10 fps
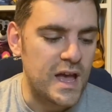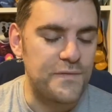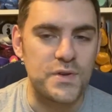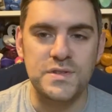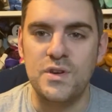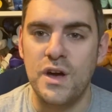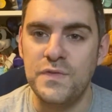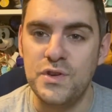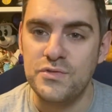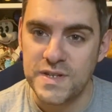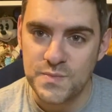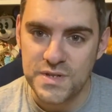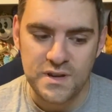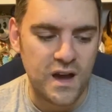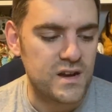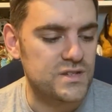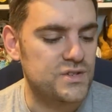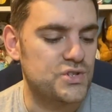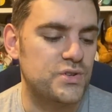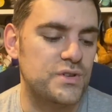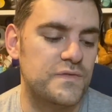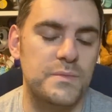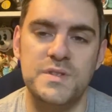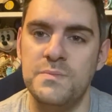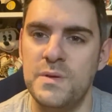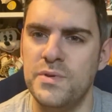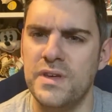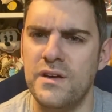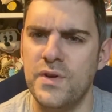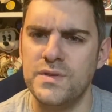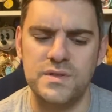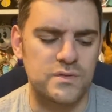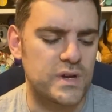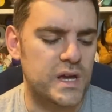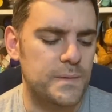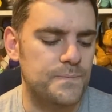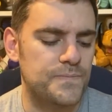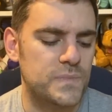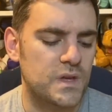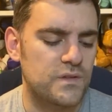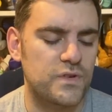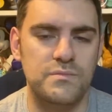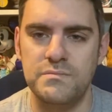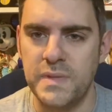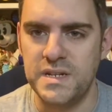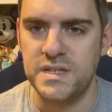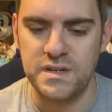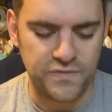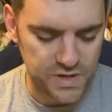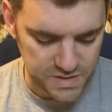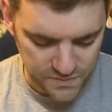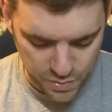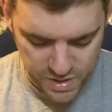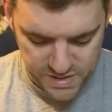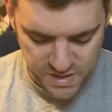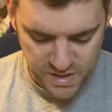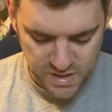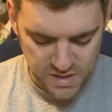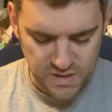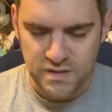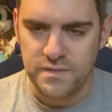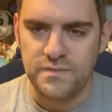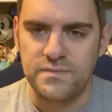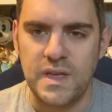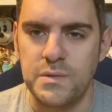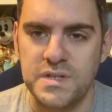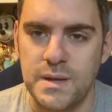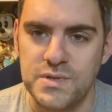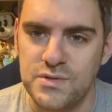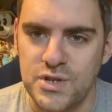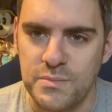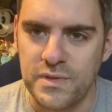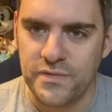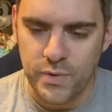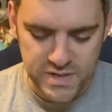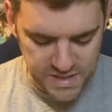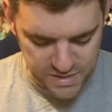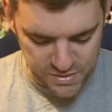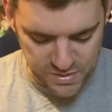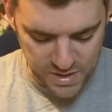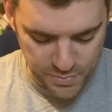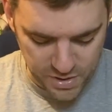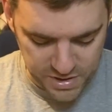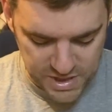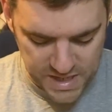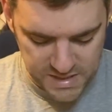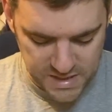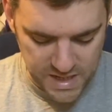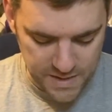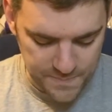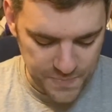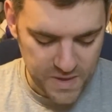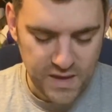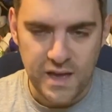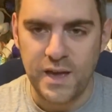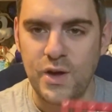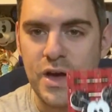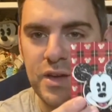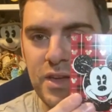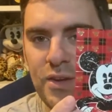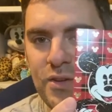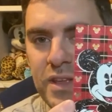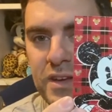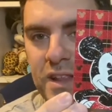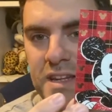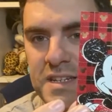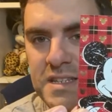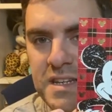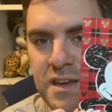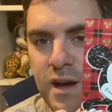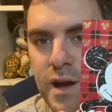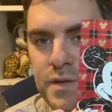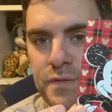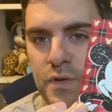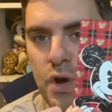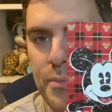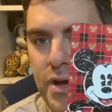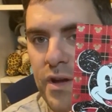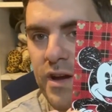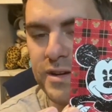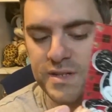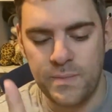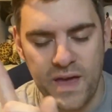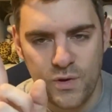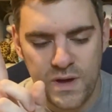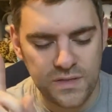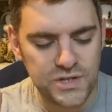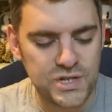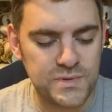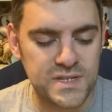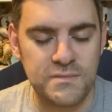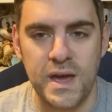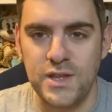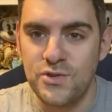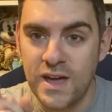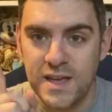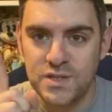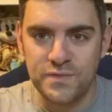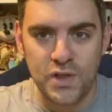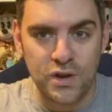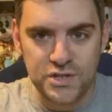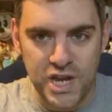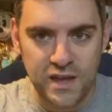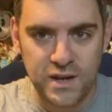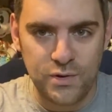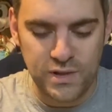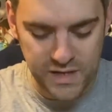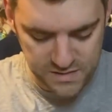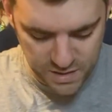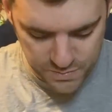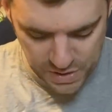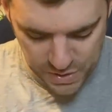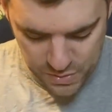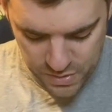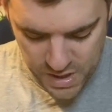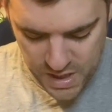I've also got a few Christmas cards to show you from some people that I've also, um, from my Disney friends, of course. That was an absolute jumble of words, I do apologise. Um, I got a cute little Disney card from Kirstie Beckwith. She was in my Newcastle vlog, check it out, link down below.